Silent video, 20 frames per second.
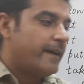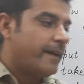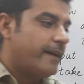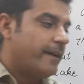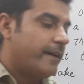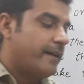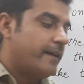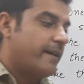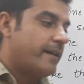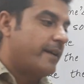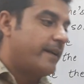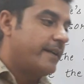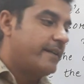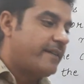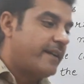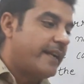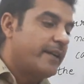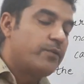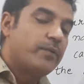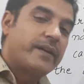
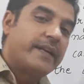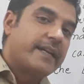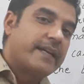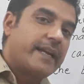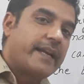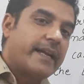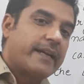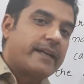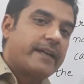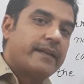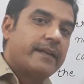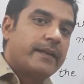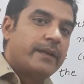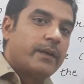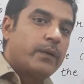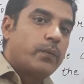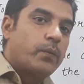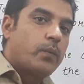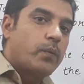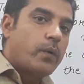to recollect,
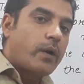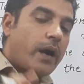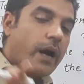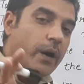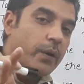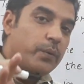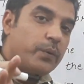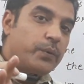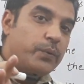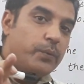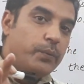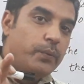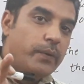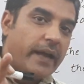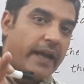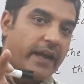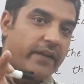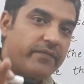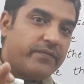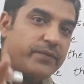how
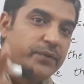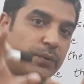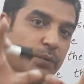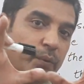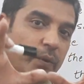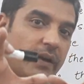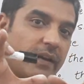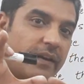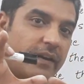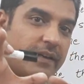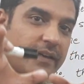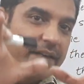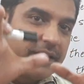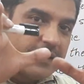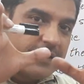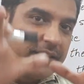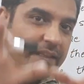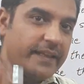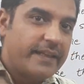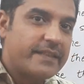have you learned
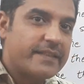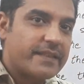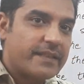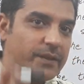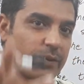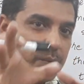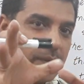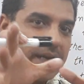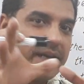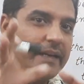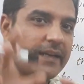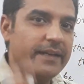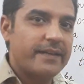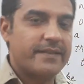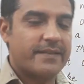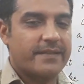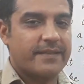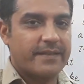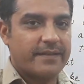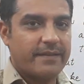in these 12
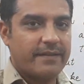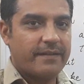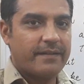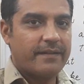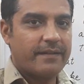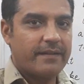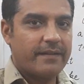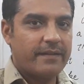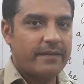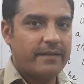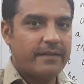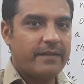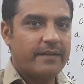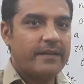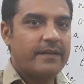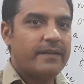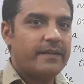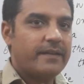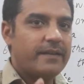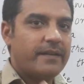years?
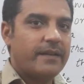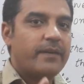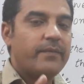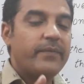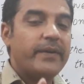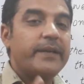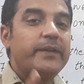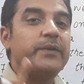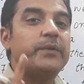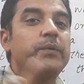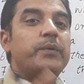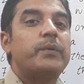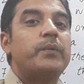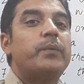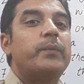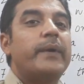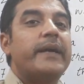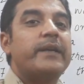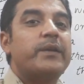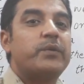When you
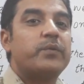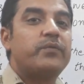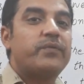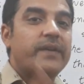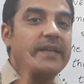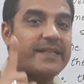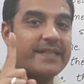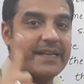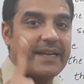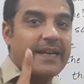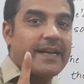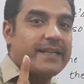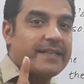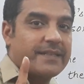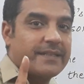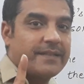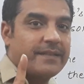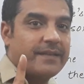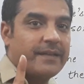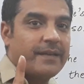went to first
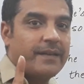class,